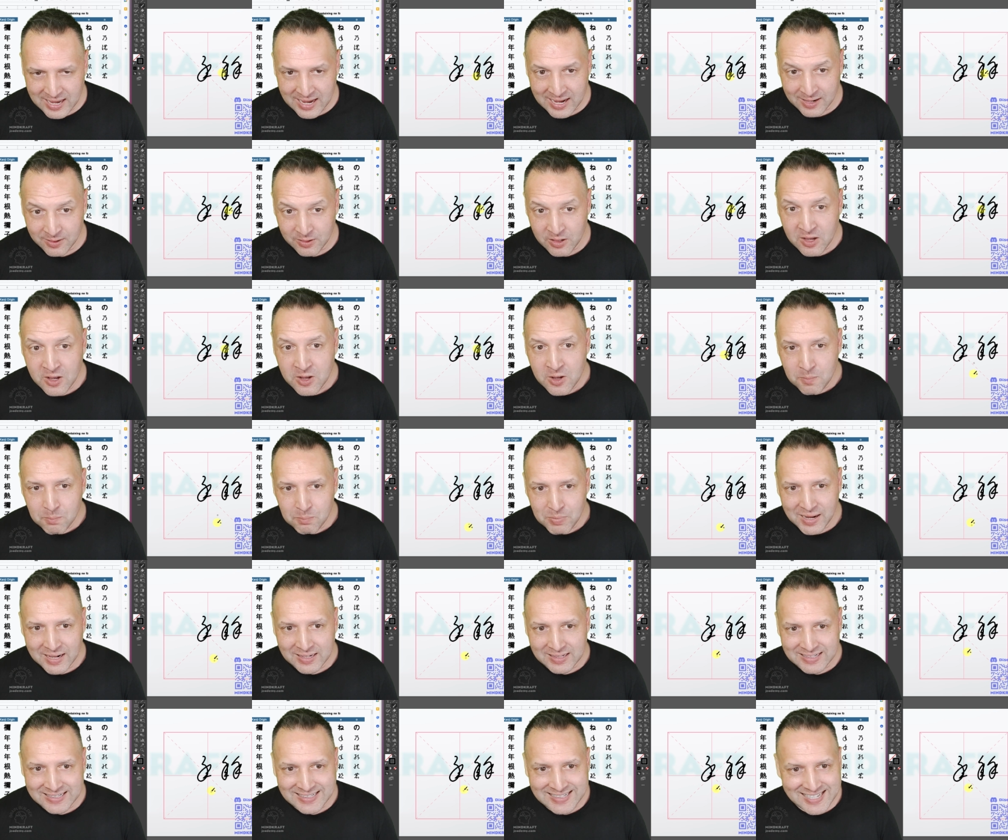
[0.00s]
out.
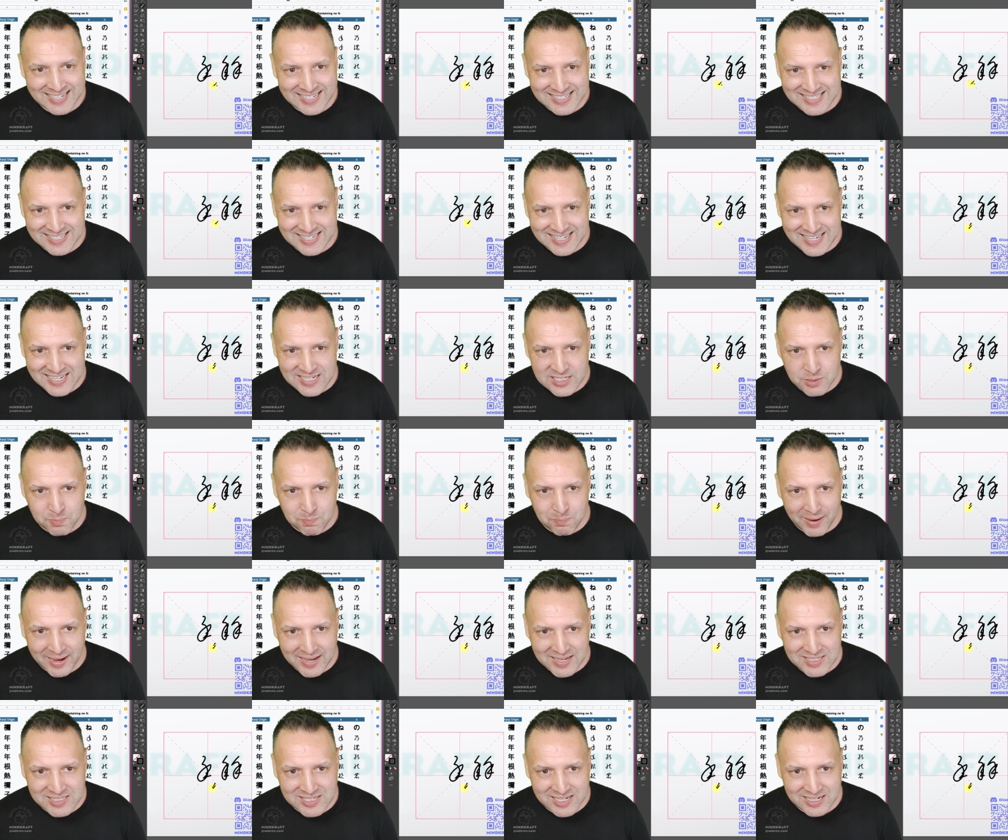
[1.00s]
But this is
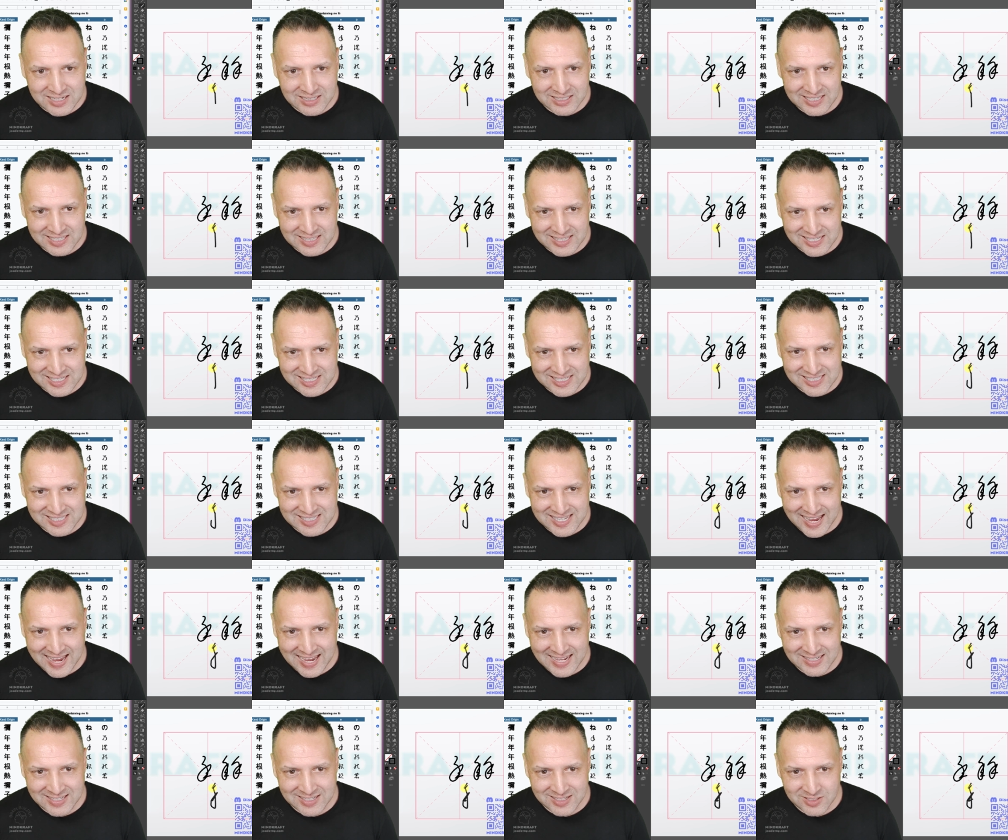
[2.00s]
basically the
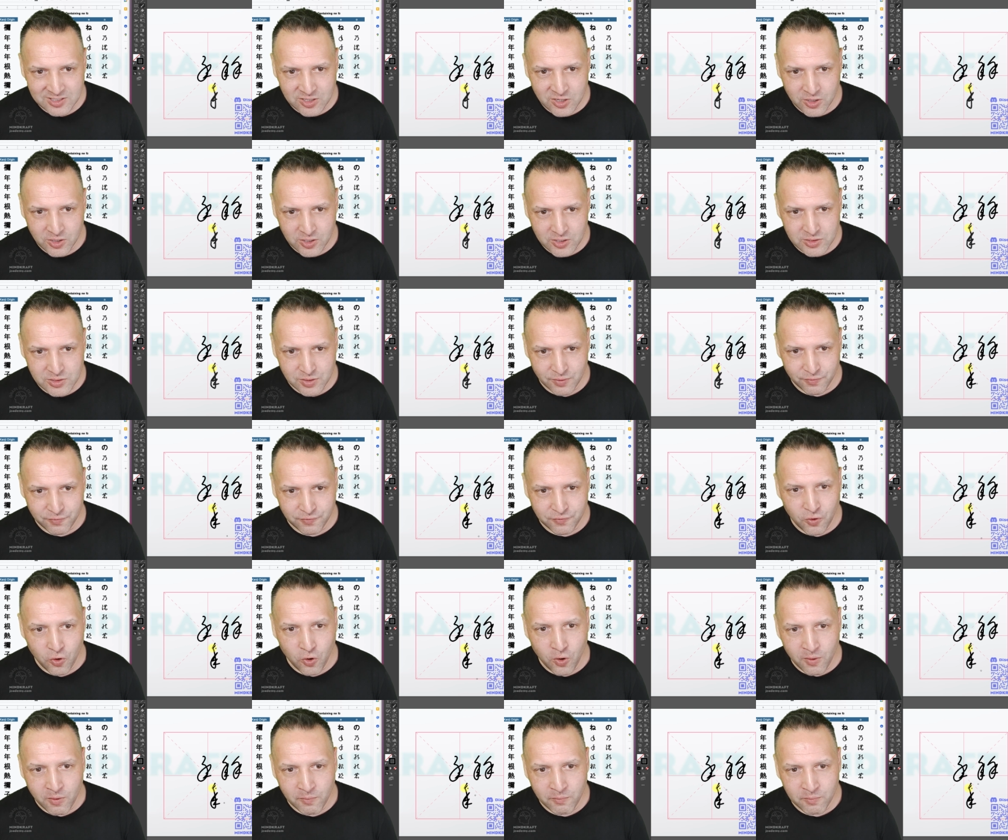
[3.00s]
standard cursive
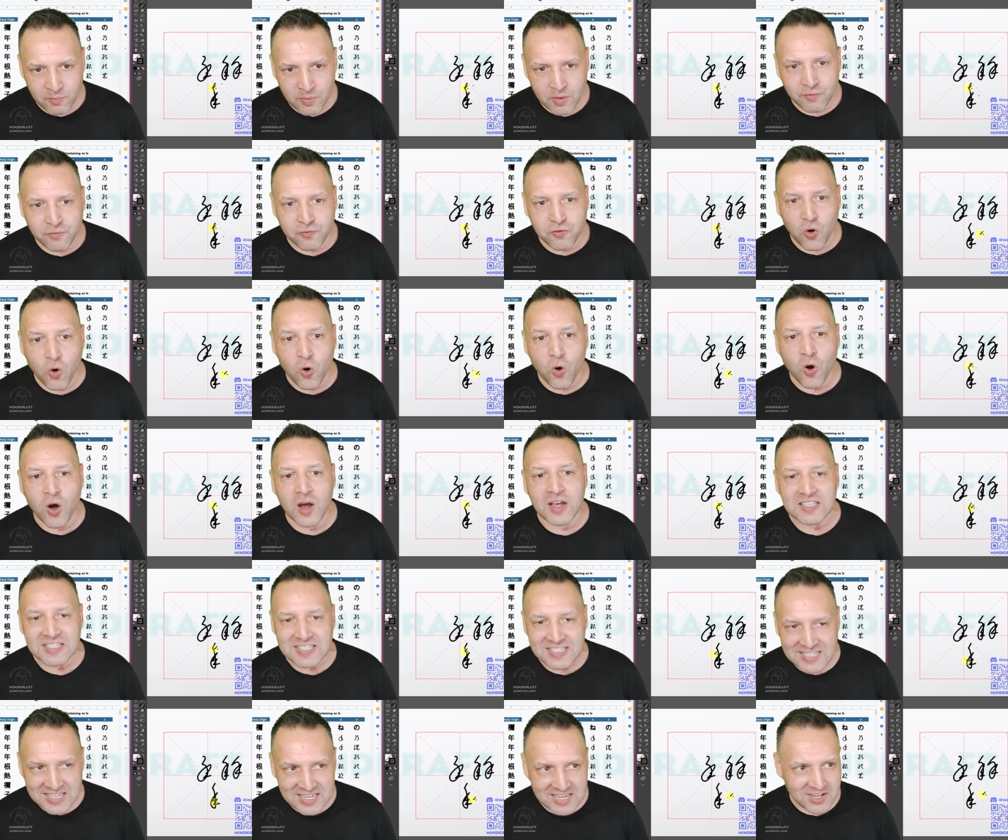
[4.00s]
form for
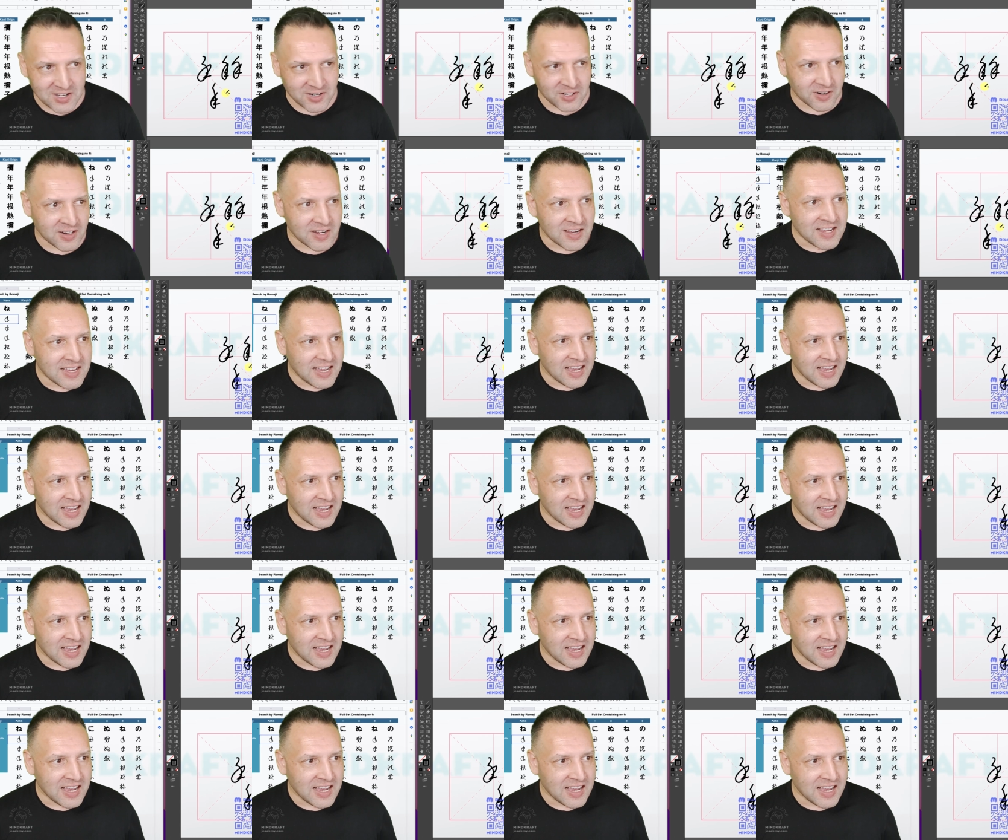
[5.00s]
year.